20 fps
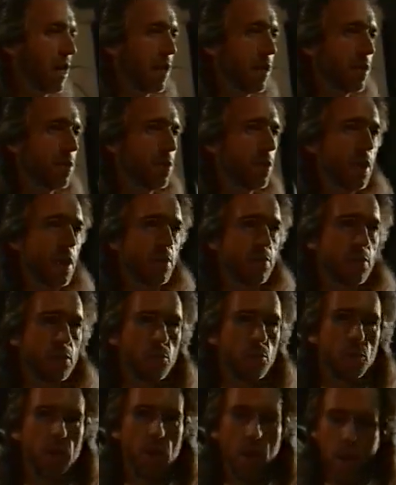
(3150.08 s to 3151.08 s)
eyes to
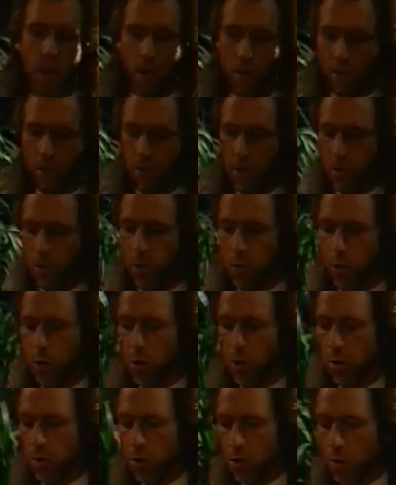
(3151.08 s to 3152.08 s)
heaven when the eyes of others
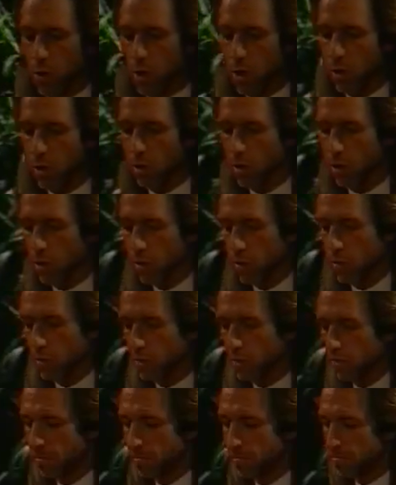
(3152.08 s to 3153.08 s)
are on the ground
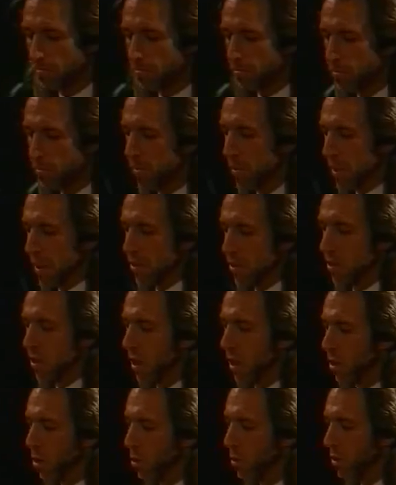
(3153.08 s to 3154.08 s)
is
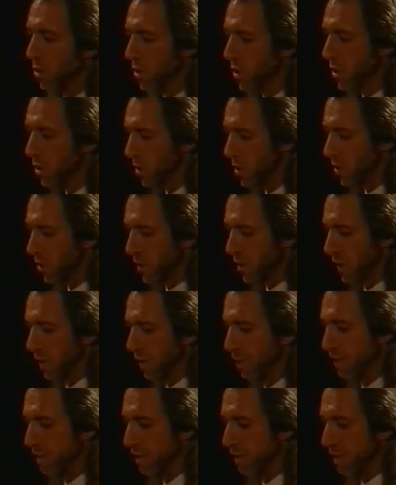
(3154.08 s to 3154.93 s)
not always easy.